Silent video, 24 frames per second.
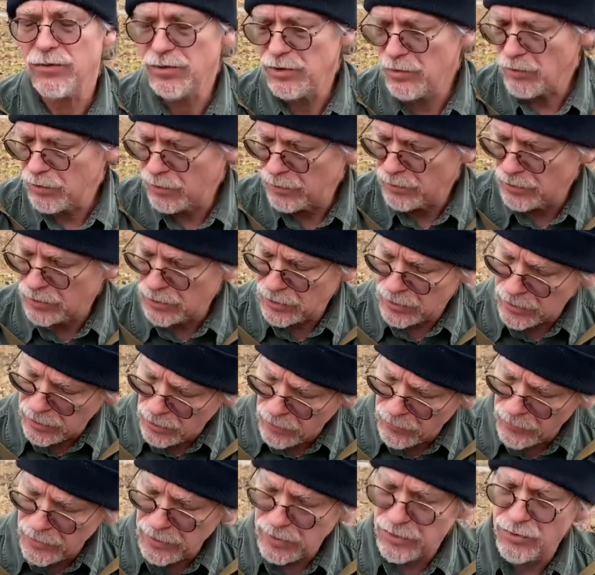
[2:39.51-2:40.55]
You can just
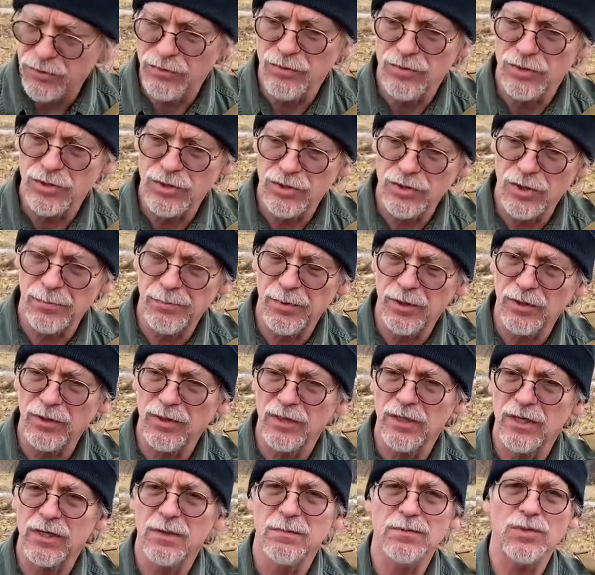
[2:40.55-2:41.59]
load these through the stripper
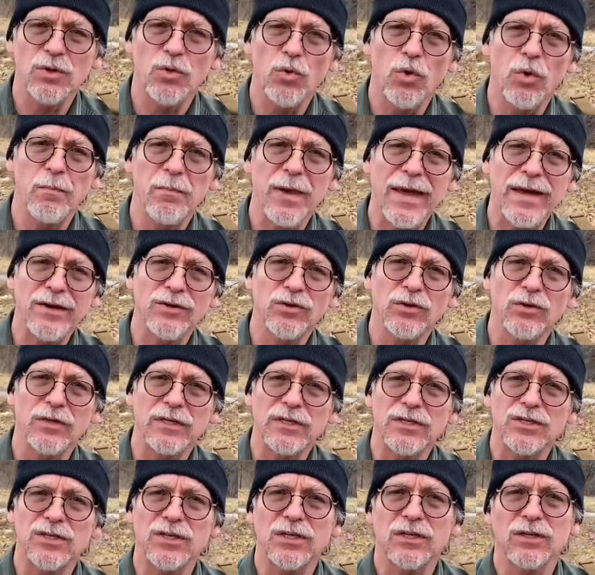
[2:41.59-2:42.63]
clips or manually
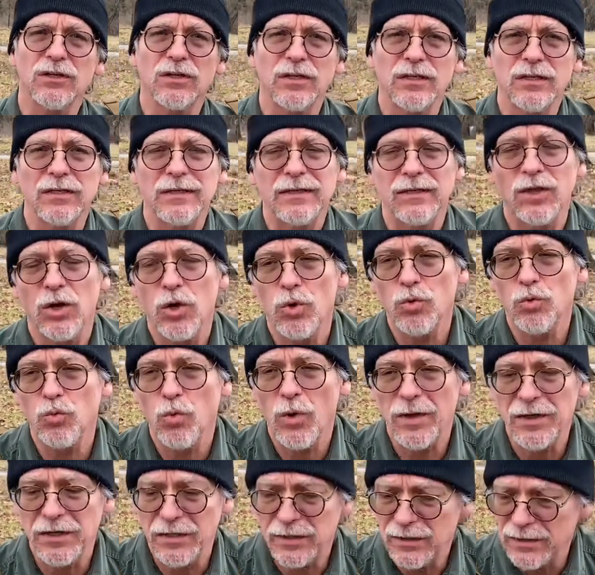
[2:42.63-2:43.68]
singly load
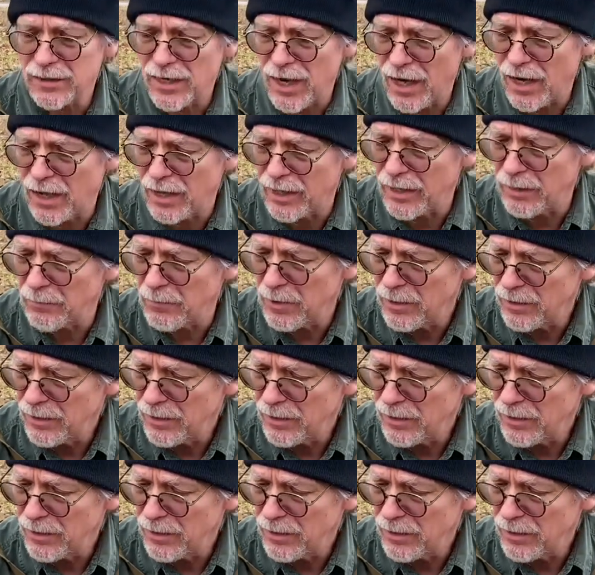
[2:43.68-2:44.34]
one at a time.